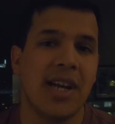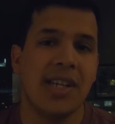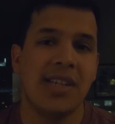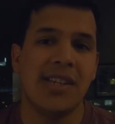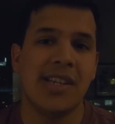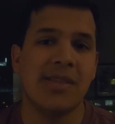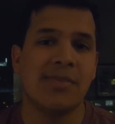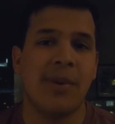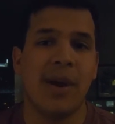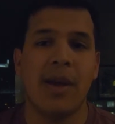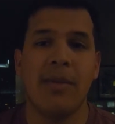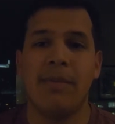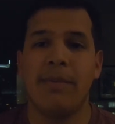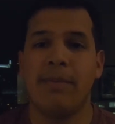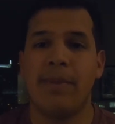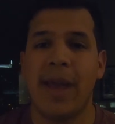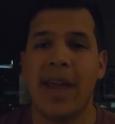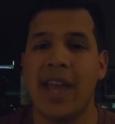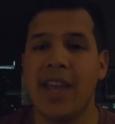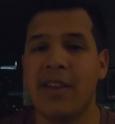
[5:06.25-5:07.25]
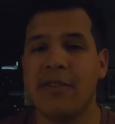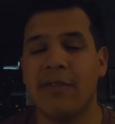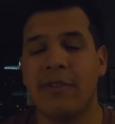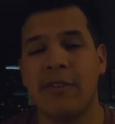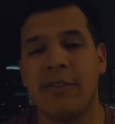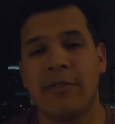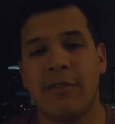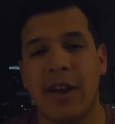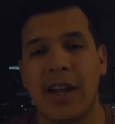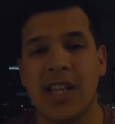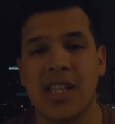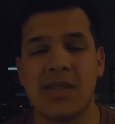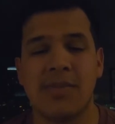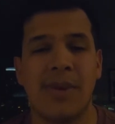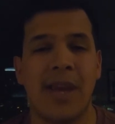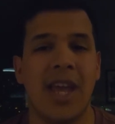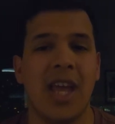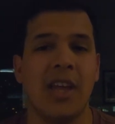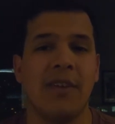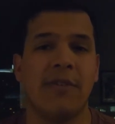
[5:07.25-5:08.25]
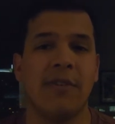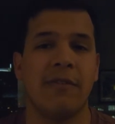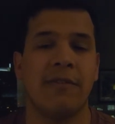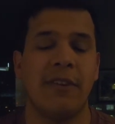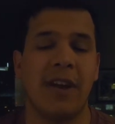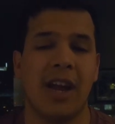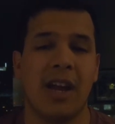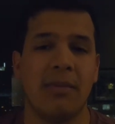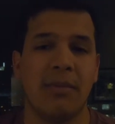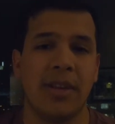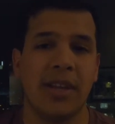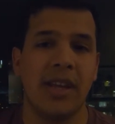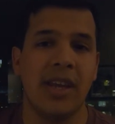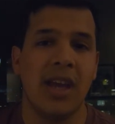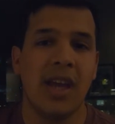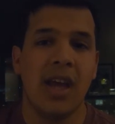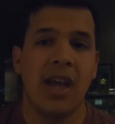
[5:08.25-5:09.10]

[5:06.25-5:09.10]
just by paying for friends, paying for family,